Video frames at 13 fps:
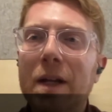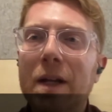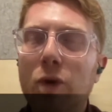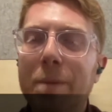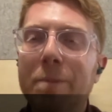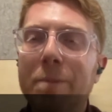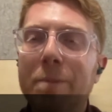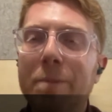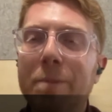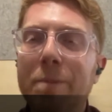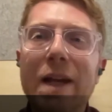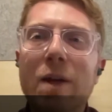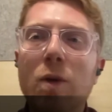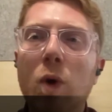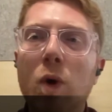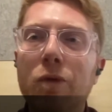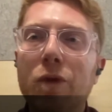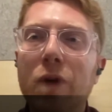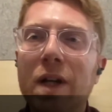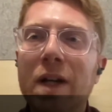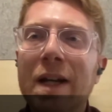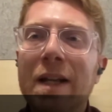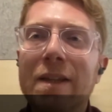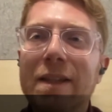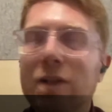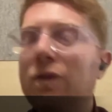crypto will take over
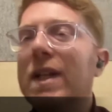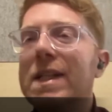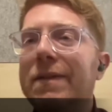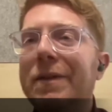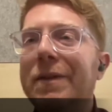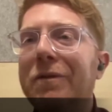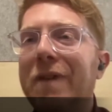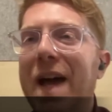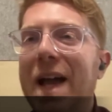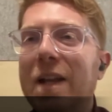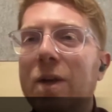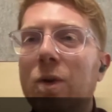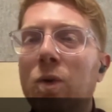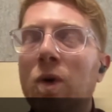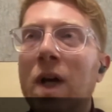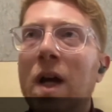the transfer of value.